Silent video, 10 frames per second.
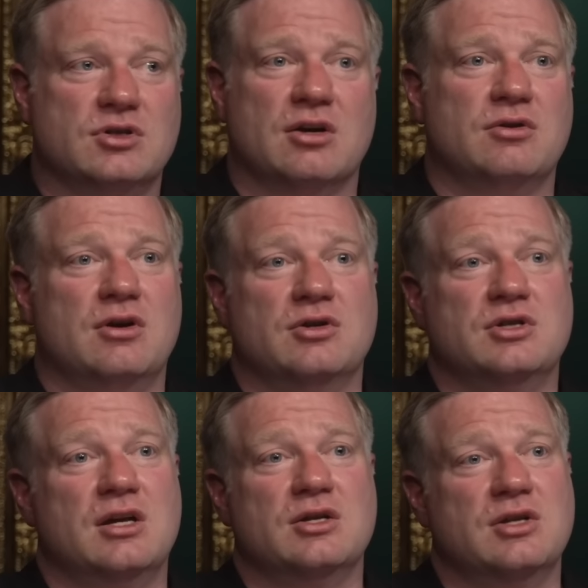Secretary of
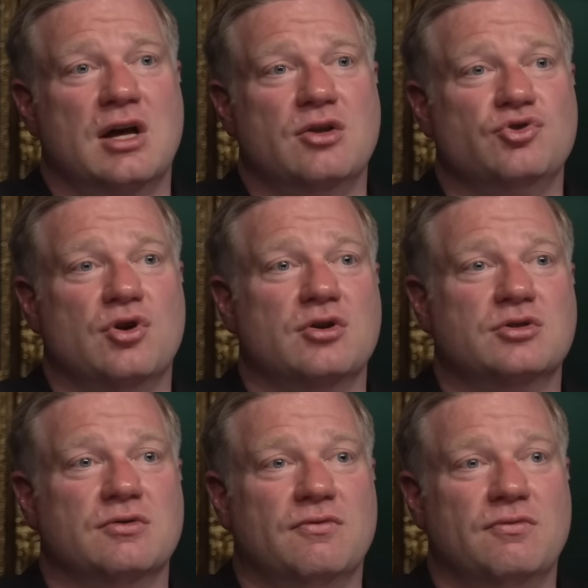State is not in
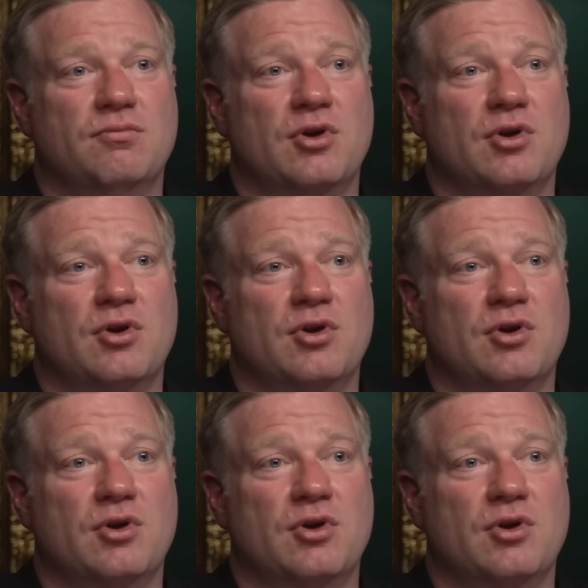charge of